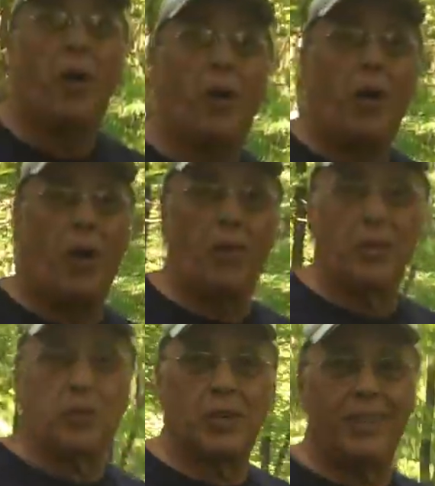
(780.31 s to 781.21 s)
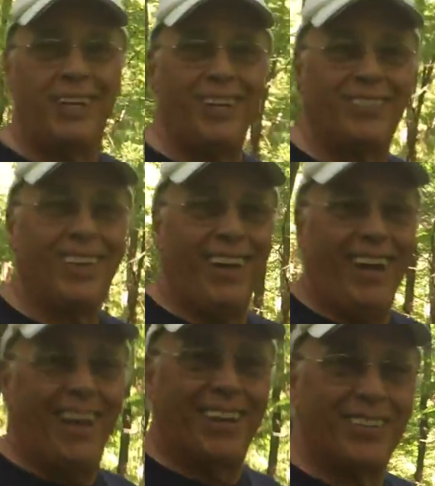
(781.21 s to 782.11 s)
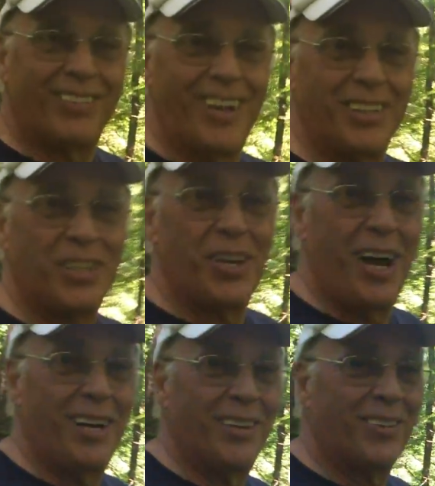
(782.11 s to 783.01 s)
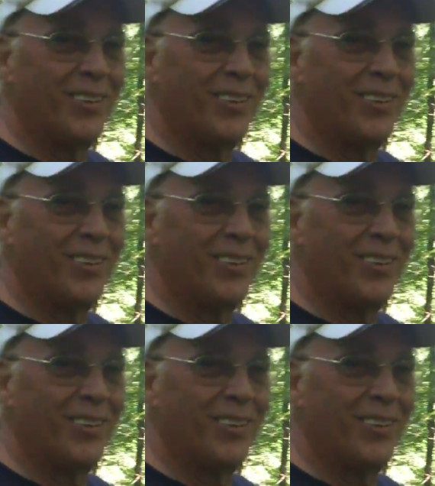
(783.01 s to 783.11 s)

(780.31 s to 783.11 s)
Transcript: all the trees and the sun shining